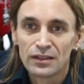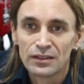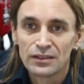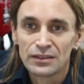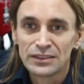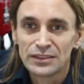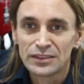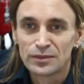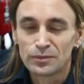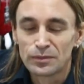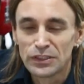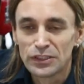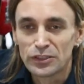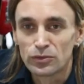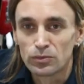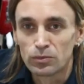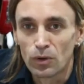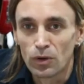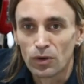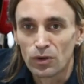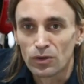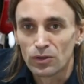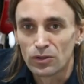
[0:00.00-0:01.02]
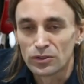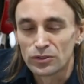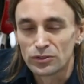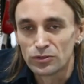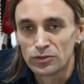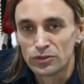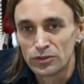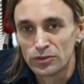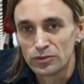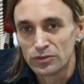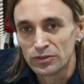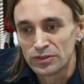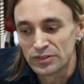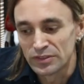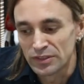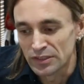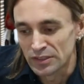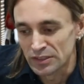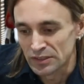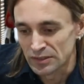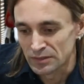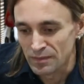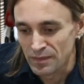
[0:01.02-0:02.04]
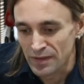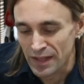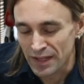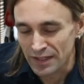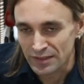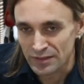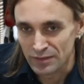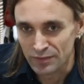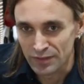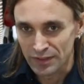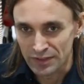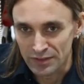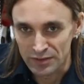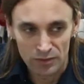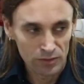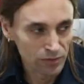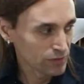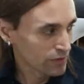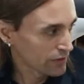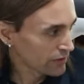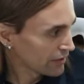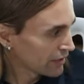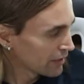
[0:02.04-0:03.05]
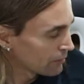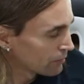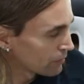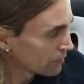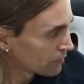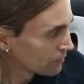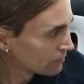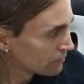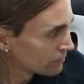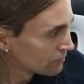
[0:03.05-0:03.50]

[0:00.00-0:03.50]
leads me to use the AxeFx over the Kemper.